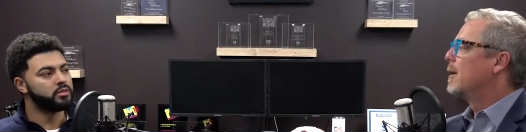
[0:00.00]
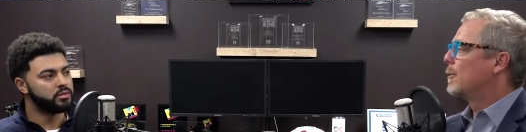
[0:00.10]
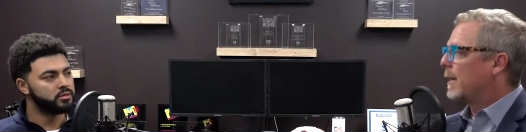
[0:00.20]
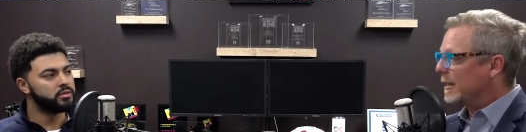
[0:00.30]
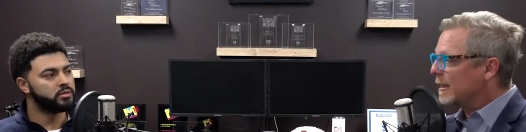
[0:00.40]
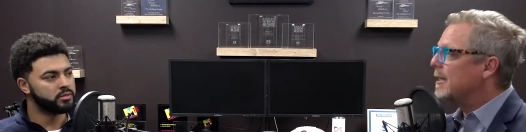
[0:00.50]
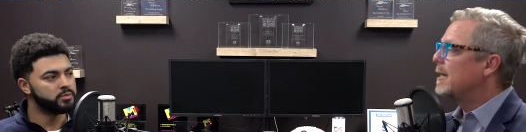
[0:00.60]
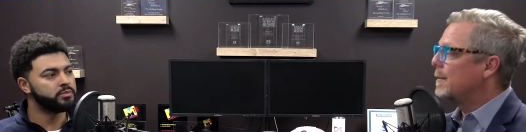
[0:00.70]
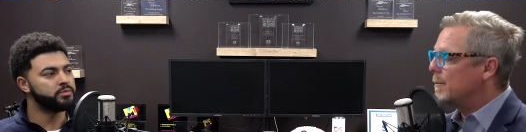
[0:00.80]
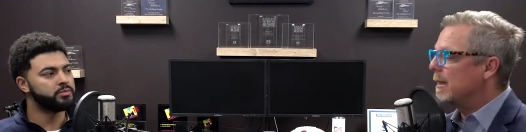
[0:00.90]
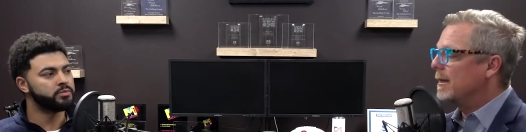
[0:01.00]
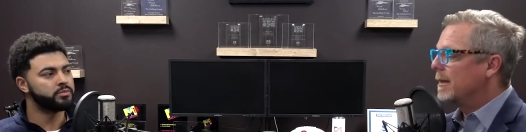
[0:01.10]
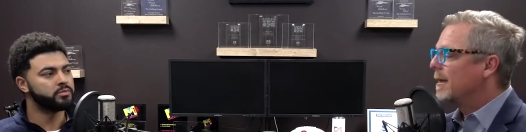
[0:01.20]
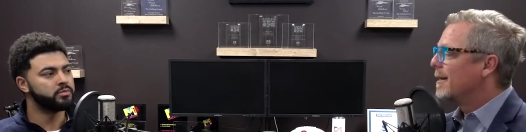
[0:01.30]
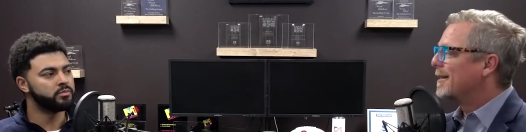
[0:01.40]
Speaker 1: right? That they can be
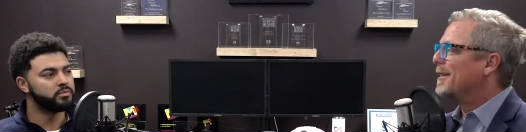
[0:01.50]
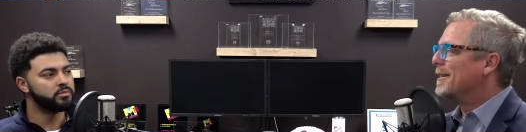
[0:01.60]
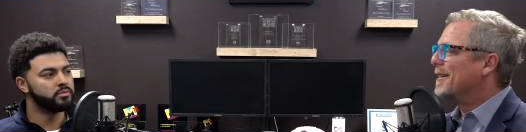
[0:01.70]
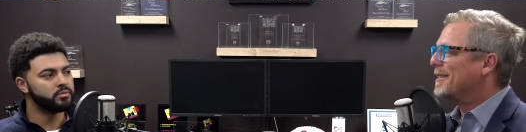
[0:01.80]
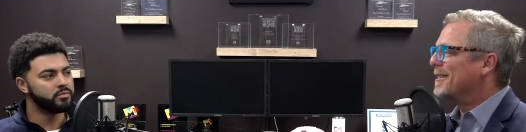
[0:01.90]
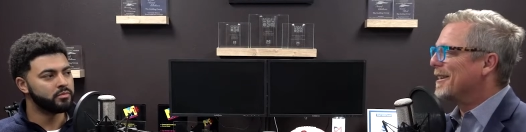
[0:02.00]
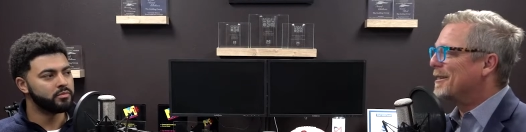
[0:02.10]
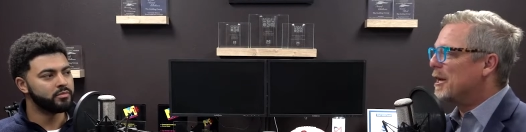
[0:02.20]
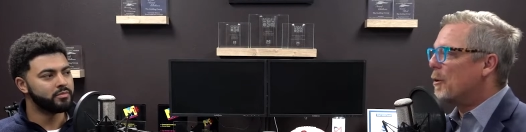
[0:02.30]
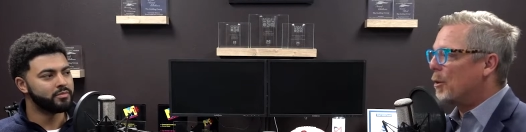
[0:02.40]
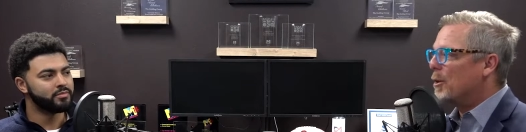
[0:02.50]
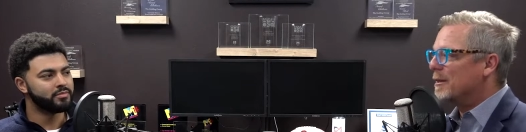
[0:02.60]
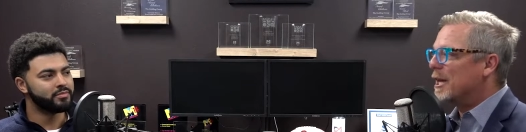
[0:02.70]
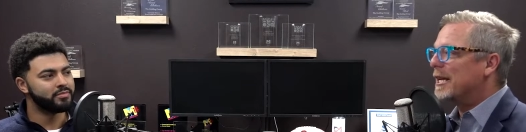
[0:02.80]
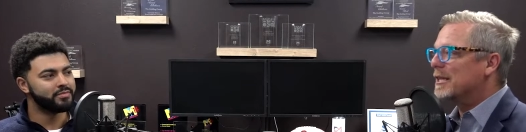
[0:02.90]
they that that they don't
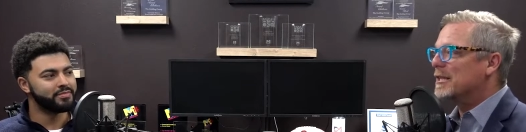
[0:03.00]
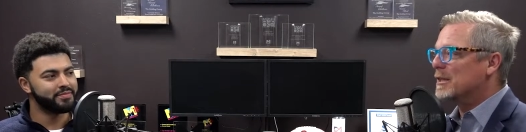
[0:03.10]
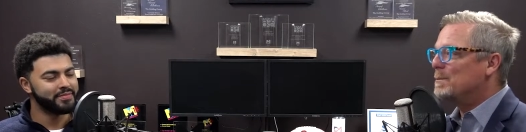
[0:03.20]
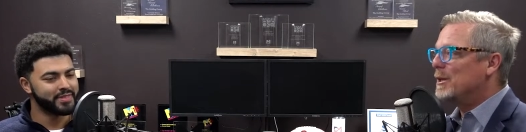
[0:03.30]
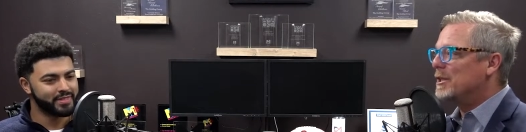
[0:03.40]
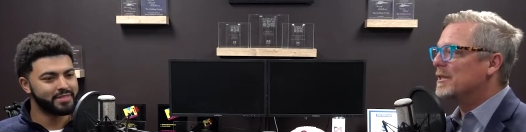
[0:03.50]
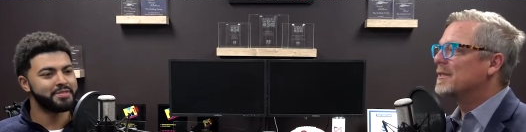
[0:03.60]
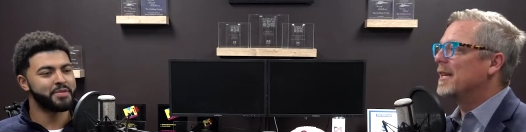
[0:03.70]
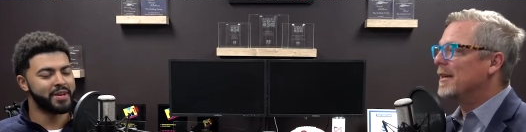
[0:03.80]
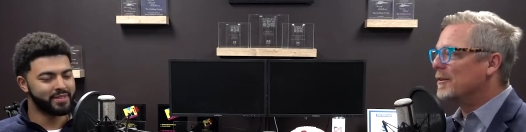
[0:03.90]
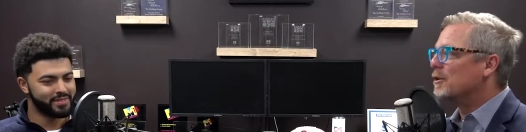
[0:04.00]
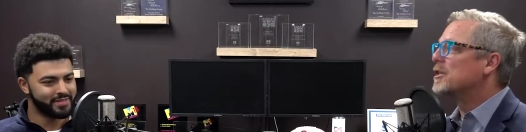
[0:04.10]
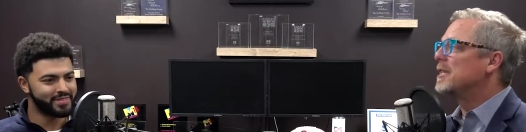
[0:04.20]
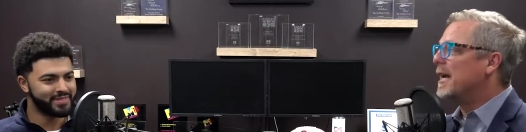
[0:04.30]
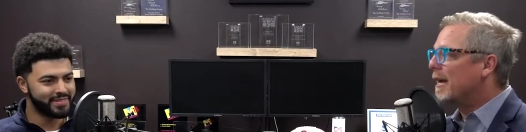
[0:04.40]
think it's suspicious. They right.
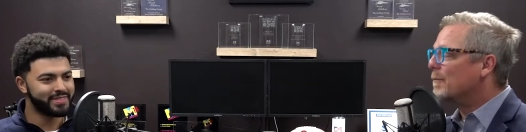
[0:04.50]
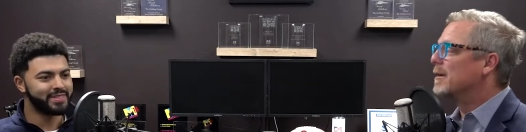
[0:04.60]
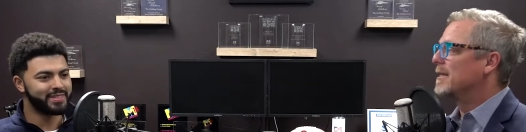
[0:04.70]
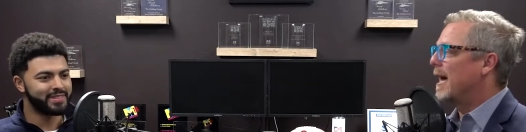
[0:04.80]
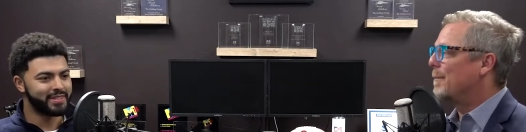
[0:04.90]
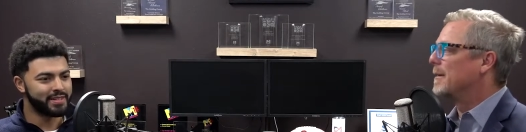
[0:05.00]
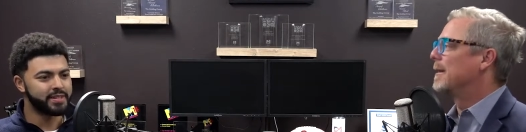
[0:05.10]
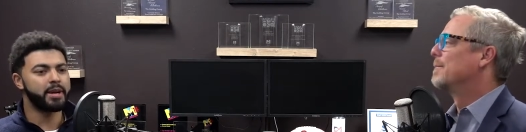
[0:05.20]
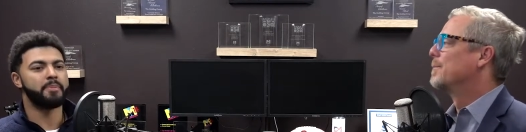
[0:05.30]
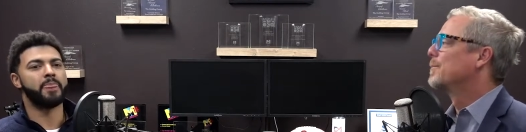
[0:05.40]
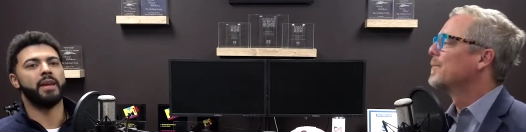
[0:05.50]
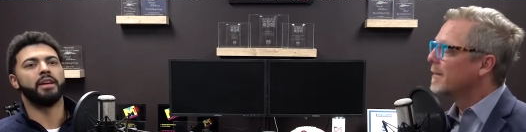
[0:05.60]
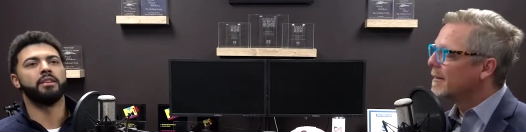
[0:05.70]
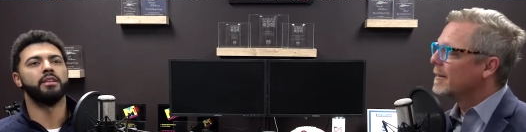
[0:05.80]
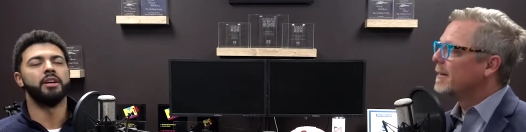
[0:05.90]
understand what's happening. Yeah,
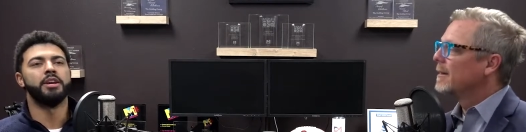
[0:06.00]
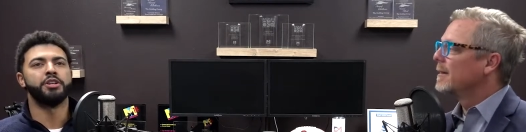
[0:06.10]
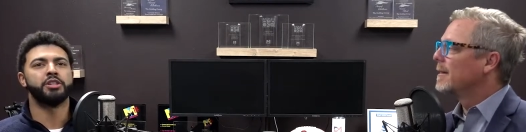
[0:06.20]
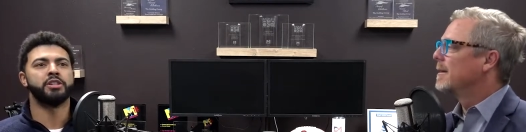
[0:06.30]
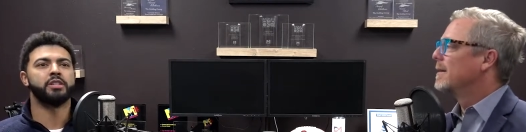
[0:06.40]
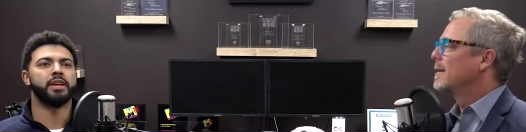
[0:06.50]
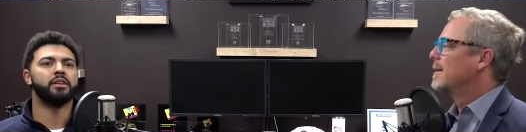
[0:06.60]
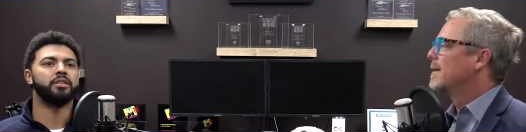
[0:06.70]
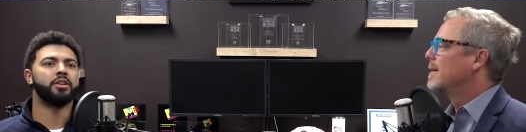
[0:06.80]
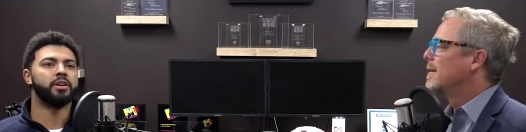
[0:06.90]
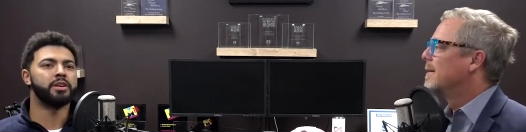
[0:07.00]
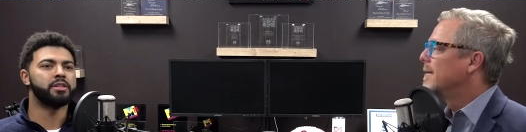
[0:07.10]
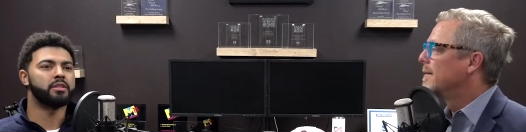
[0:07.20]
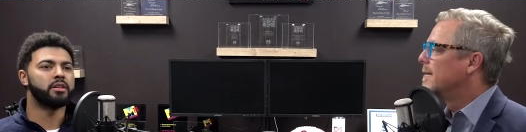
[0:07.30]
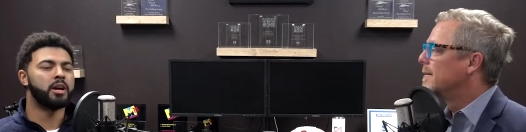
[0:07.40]
Speaker 2: and just because like
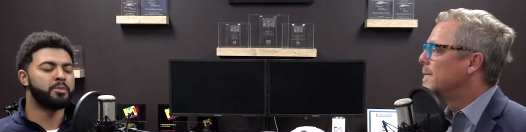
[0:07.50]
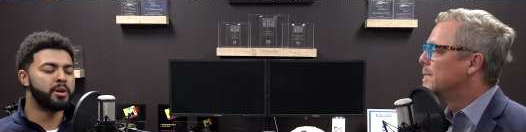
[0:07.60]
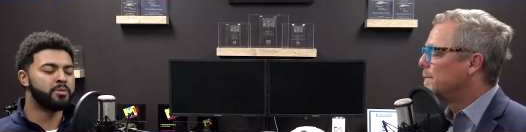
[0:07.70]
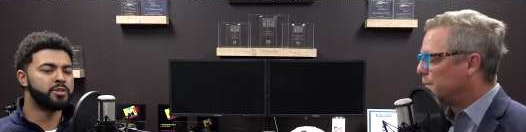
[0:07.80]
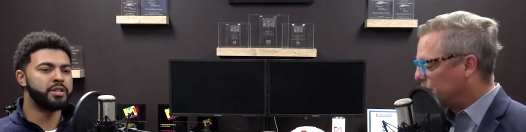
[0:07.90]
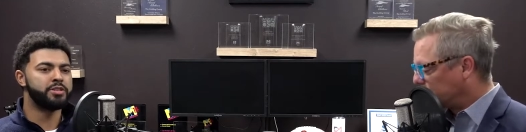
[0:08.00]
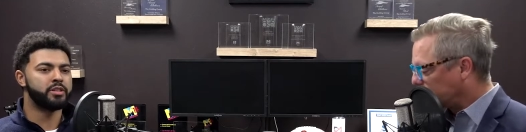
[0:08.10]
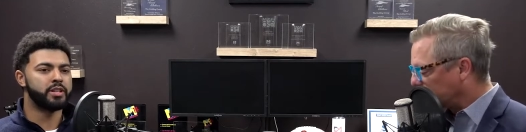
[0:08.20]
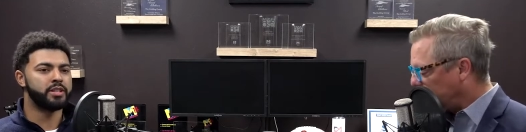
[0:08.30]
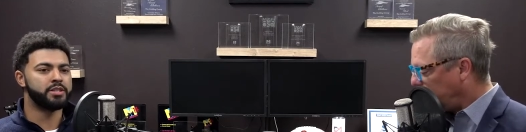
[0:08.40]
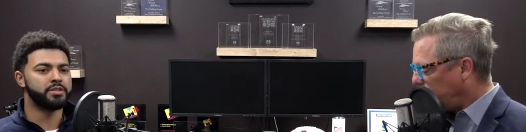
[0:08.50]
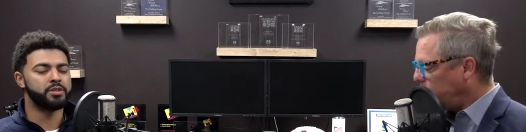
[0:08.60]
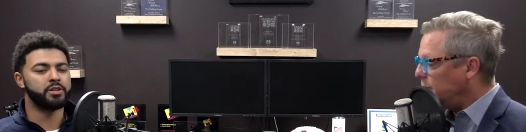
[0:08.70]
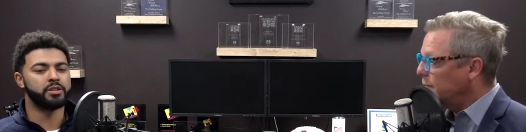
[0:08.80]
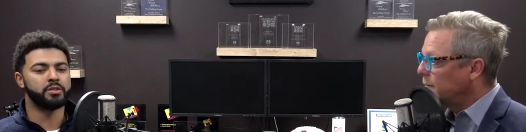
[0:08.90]
current operating procedure is,
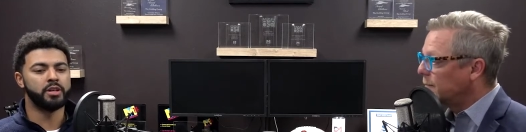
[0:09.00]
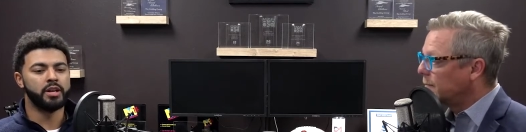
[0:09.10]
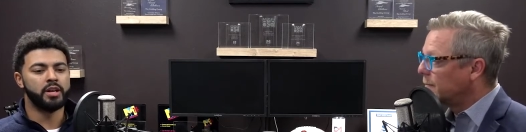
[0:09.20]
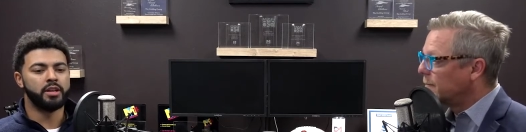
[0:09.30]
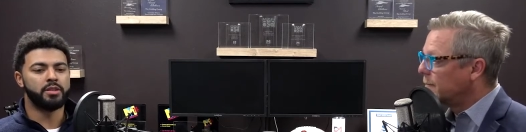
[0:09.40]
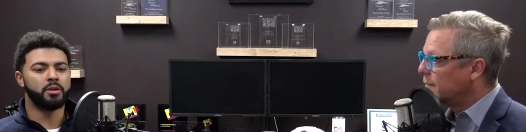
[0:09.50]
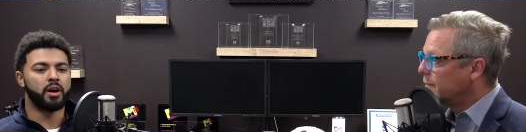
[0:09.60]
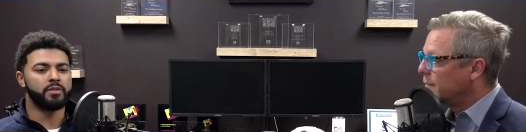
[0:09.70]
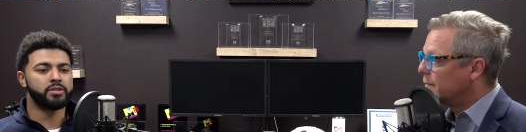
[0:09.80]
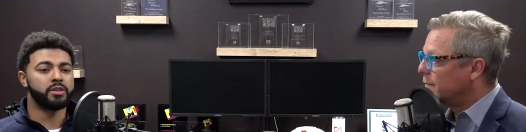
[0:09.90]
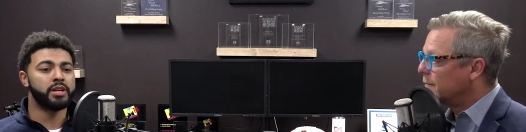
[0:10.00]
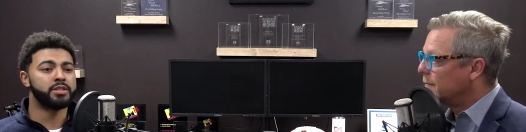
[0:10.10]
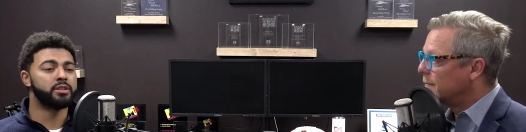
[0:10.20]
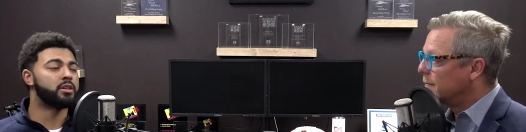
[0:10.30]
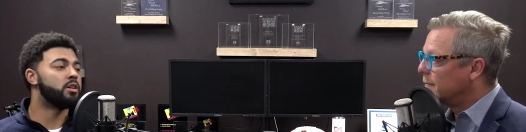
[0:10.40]
you know, the officer
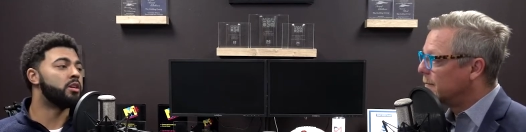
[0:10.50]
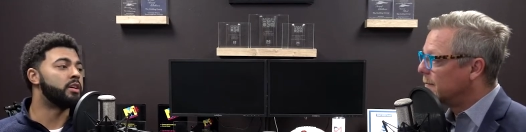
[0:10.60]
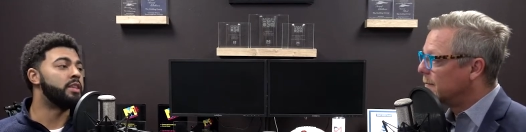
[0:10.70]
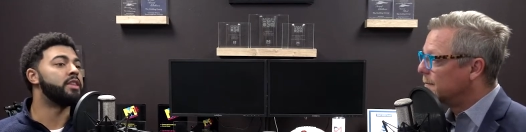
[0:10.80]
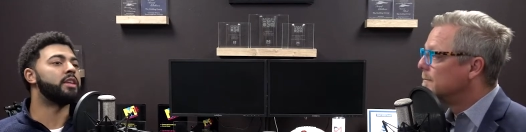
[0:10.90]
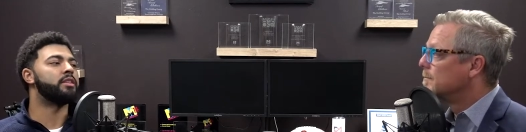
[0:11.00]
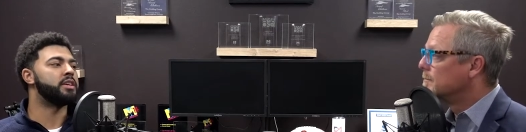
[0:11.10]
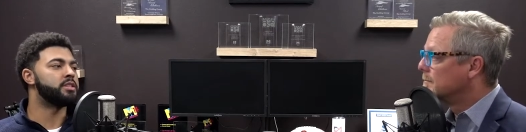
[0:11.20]
gets to the car and then they